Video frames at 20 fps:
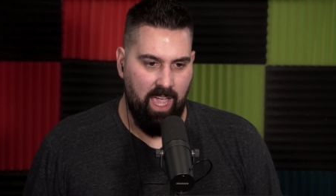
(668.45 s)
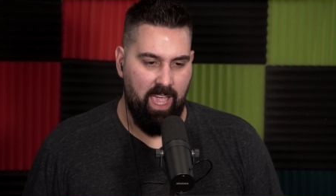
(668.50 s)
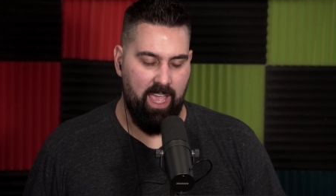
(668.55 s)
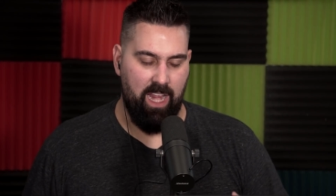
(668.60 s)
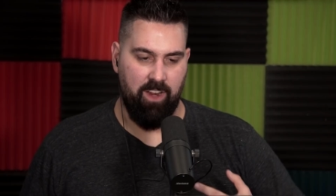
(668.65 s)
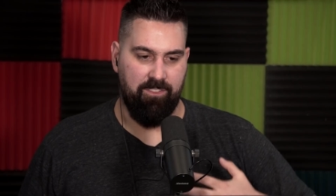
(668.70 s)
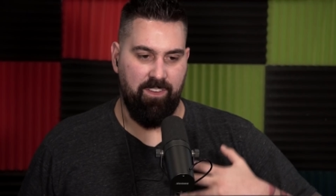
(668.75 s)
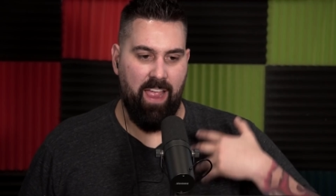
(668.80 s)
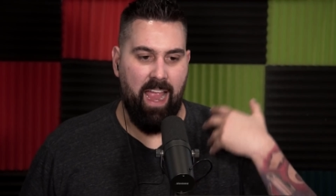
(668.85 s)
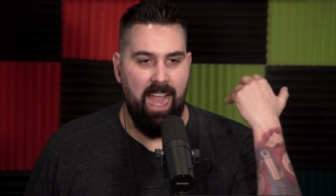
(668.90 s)

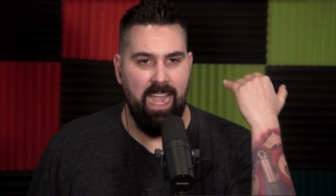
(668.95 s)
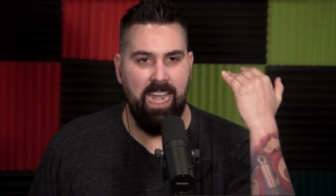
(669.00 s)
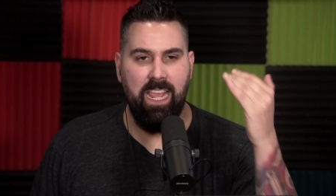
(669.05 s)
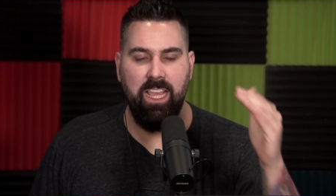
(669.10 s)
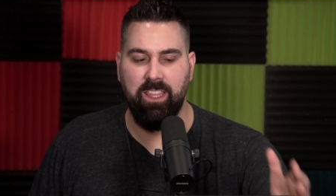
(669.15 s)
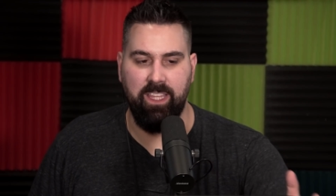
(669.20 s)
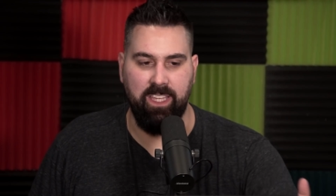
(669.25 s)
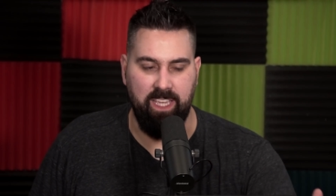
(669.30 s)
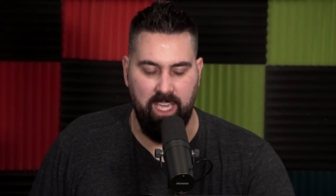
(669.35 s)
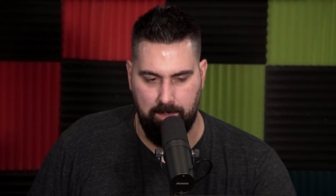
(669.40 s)
And if
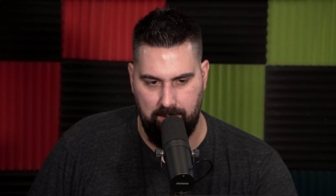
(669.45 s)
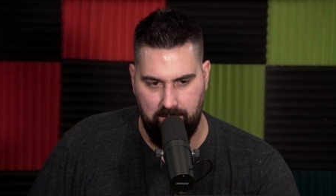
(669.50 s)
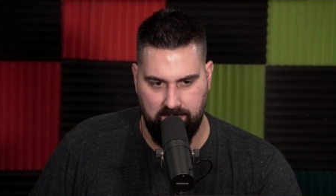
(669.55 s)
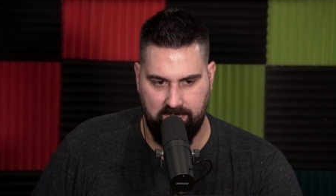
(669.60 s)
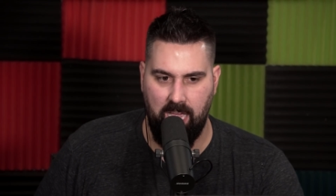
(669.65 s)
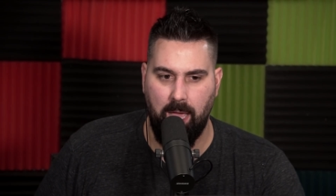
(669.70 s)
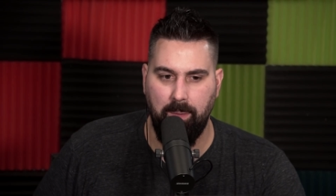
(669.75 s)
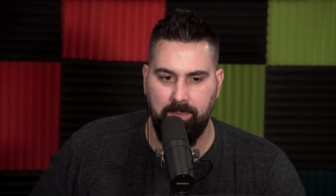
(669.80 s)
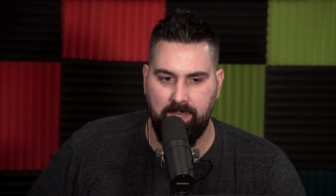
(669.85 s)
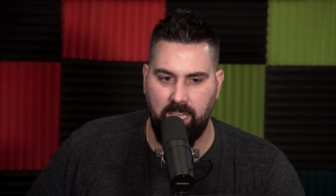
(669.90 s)
anything came out
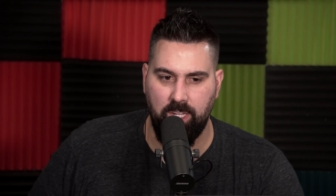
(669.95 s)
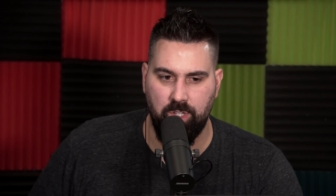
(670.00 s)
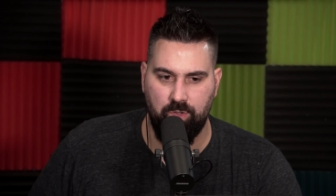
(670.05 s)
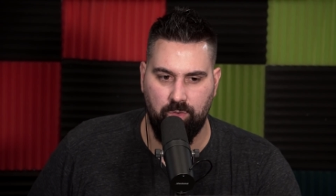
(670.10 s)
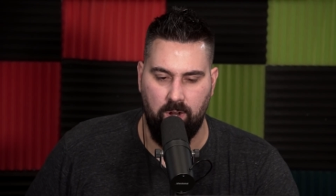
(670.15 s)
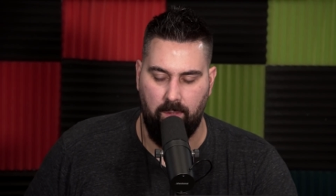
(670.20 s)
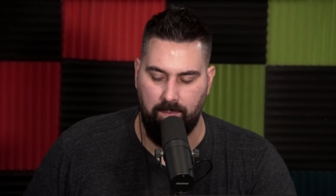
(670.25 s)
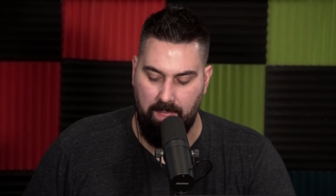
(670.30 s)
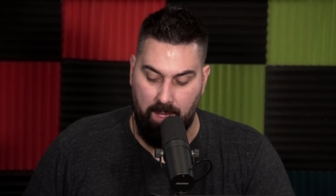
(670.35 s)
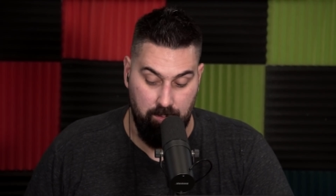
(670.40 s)
of Tom
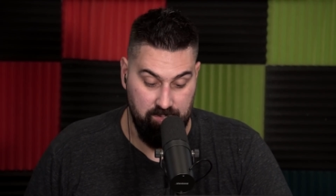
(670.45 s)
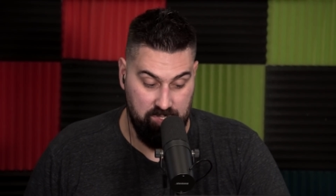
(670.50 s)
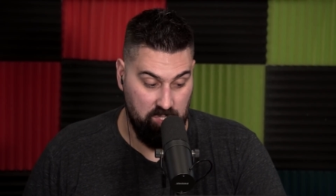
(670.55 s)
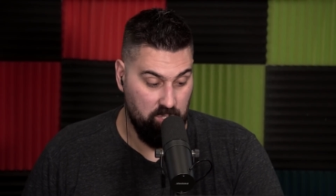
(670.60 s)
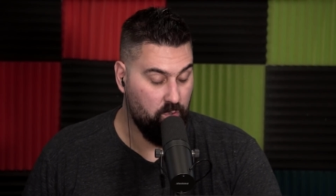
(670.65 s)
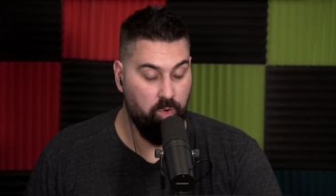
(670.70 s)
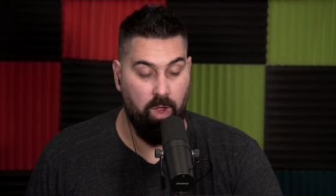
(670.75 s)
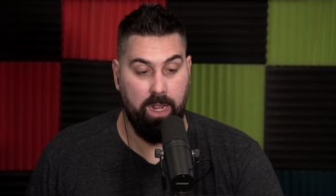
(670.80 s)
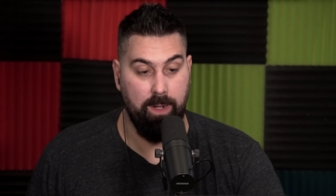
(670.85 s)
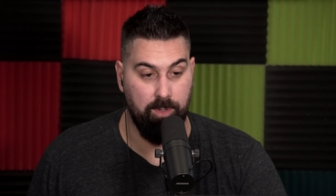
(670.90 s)
King's run that was
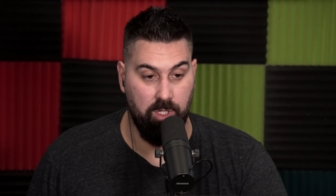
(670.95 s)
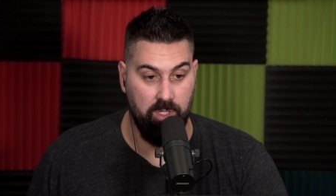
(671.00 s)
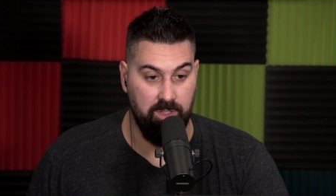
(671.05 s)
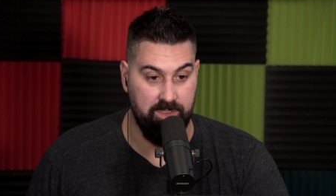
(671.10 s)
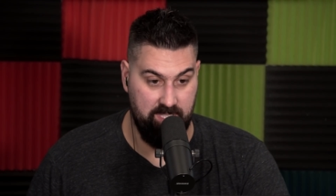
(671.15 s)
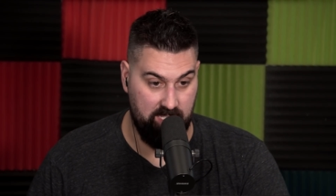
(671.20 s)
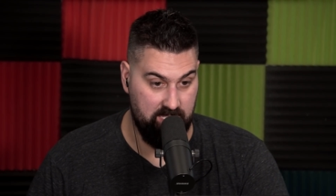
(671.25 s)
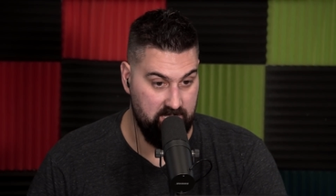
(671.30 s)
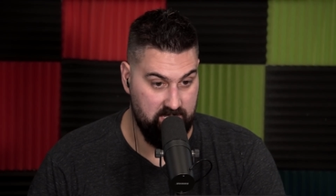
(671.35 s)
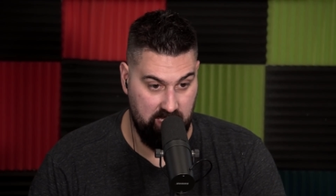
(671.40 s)

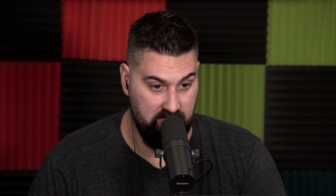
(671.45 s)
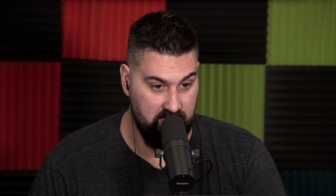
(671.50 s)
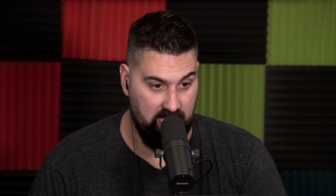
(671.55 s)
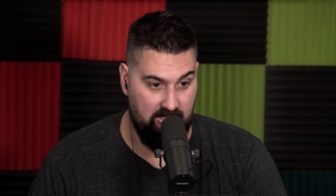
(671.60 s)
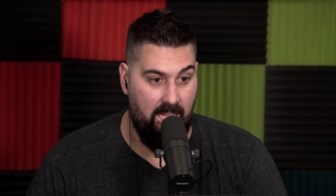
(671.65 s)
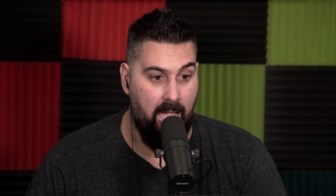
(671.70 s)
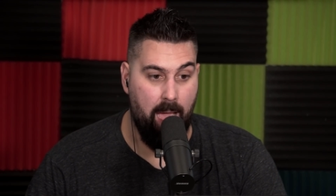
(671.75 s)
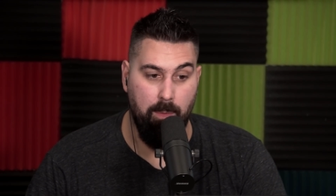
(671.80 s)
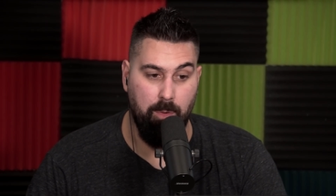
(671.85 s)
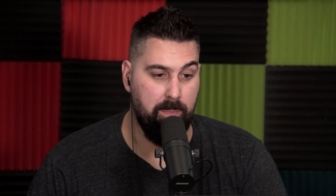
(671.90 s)
incredible,
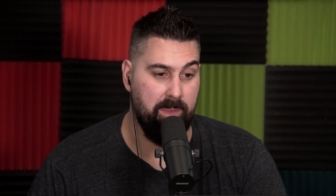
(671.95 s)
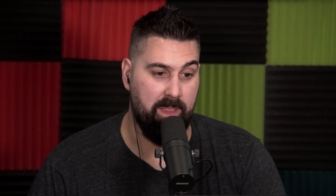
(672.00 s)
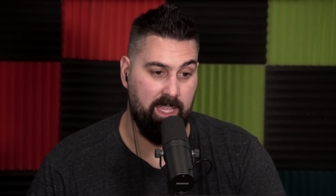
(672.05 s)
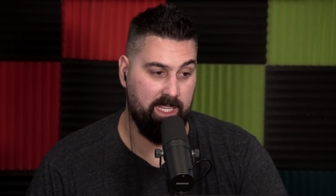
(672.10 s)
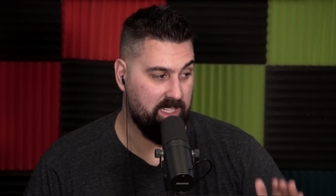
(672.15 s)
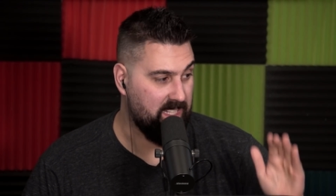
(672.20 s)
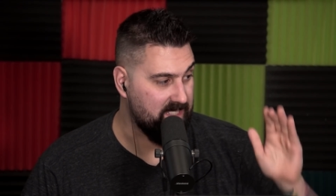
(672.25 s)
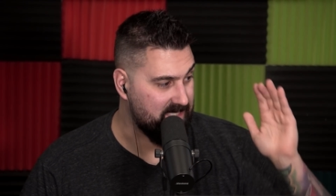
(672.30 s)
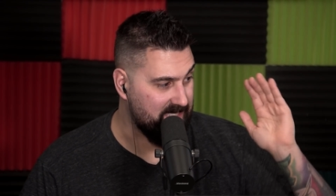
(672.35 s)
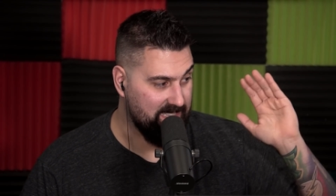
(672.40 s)
I would be
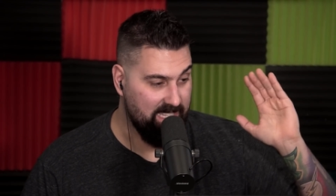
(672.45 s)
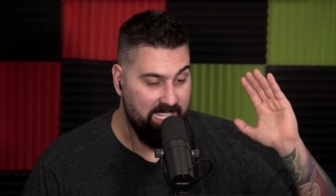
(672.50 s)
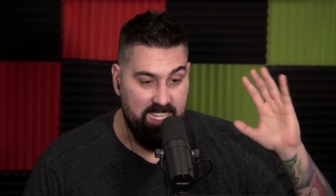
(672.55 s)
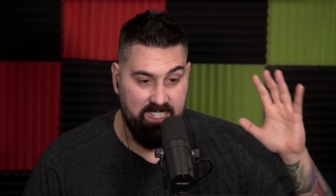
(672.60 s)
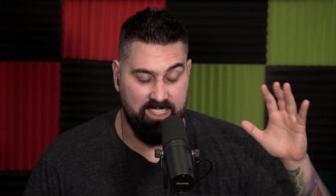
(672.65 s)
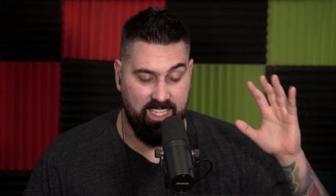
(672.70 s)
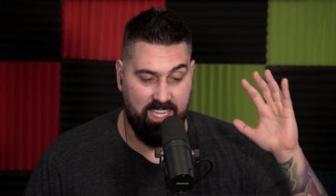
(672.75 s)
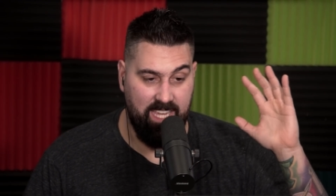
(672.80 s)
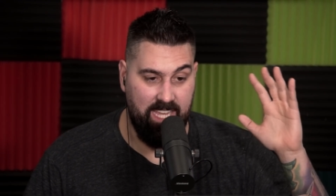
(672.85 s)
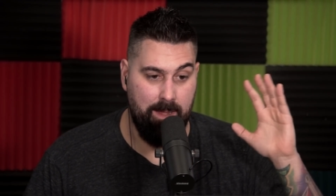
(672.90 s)
like, let's at
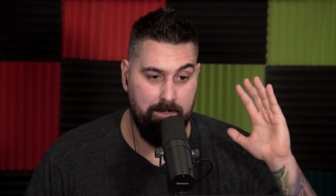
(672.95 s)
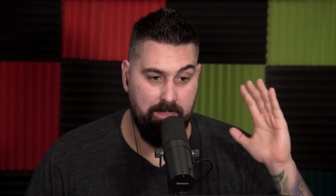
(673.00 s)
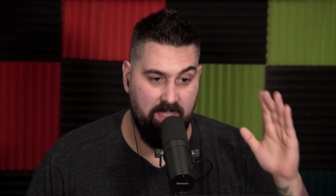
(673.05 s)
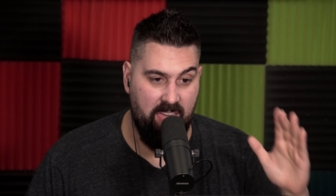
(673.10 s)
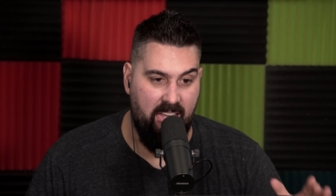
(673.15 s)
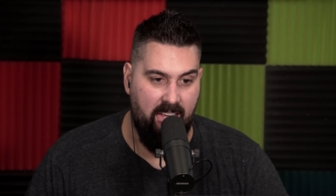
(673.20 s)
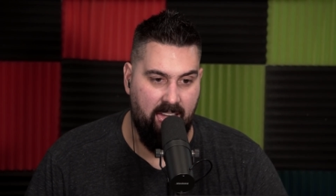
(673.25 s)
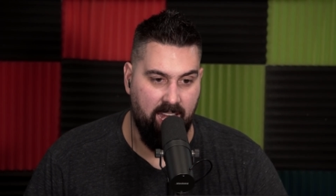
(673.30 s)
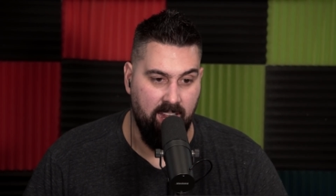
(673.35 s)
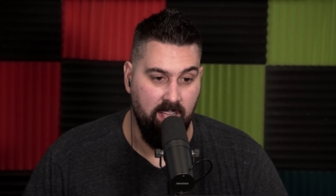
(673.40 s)
least keep
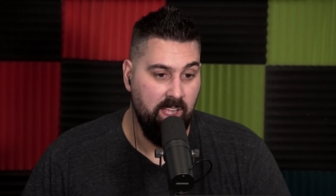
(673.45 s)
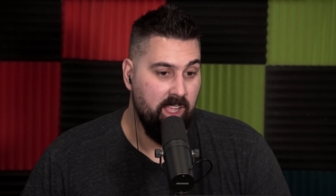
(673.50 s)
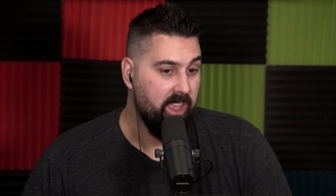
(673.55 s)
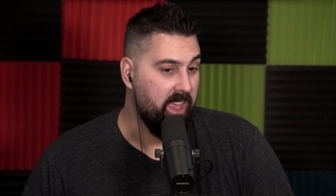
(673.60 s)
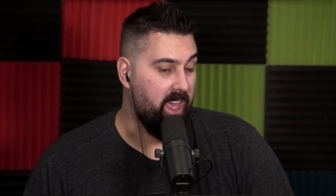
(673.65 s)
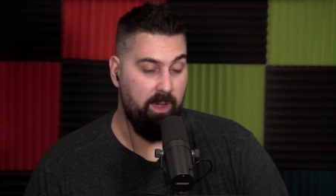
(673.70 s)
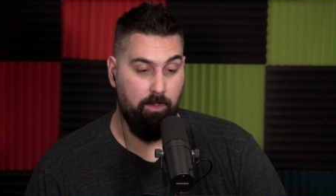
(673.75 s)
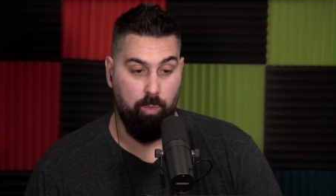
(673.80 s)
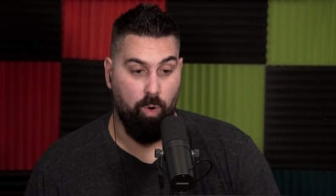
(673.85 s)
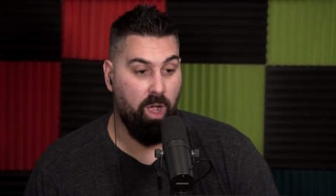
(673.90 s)
that.
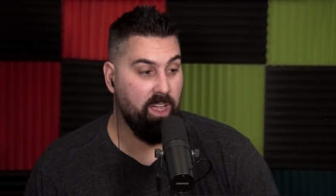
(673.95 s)
It